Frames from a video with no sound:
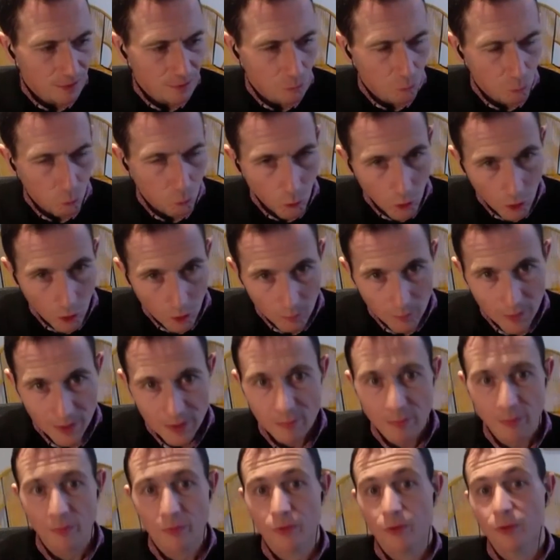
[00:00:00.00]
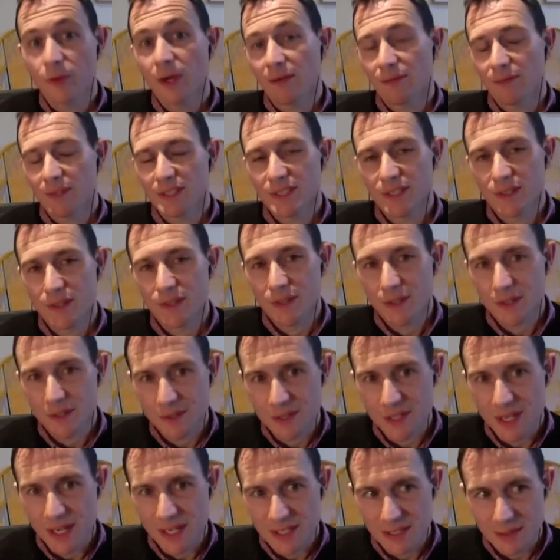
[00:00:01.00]
while people do have this
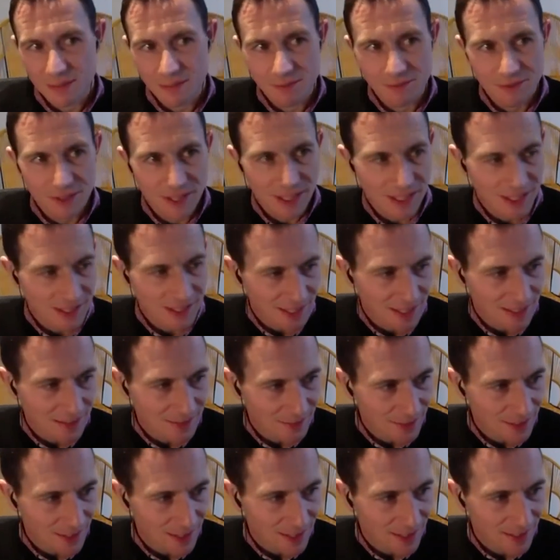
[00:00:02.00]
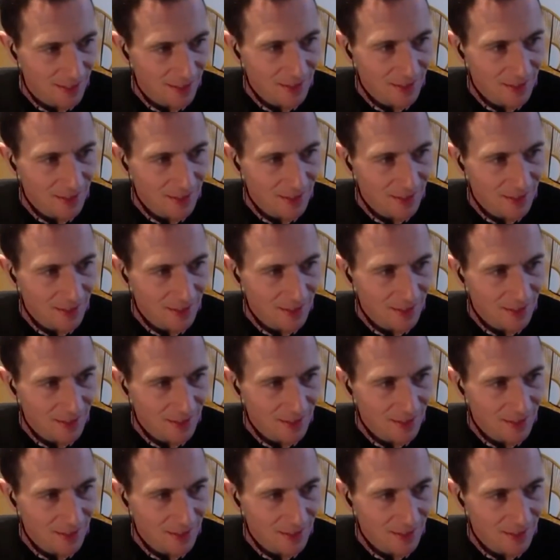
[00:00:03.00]
enthusiasm for getting out there,